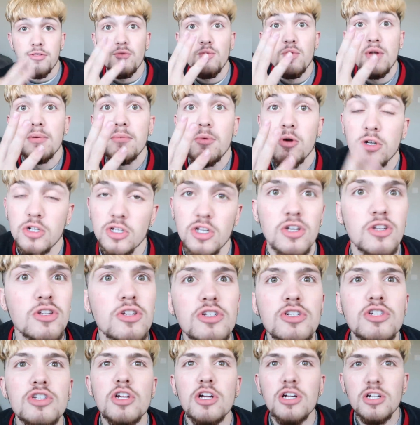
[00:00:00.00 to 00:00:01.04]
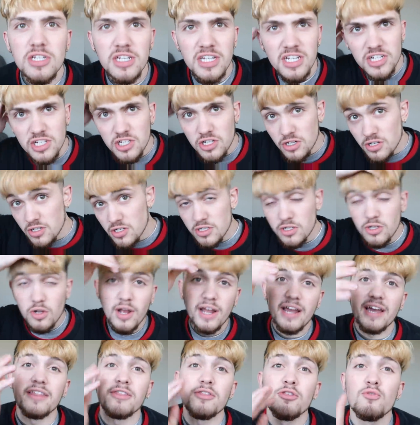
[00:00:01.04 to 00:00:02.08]
three more. So there's 13 shirts. So
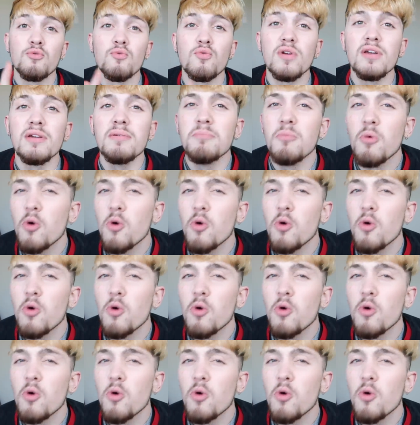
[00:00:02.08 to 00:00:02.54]
I got three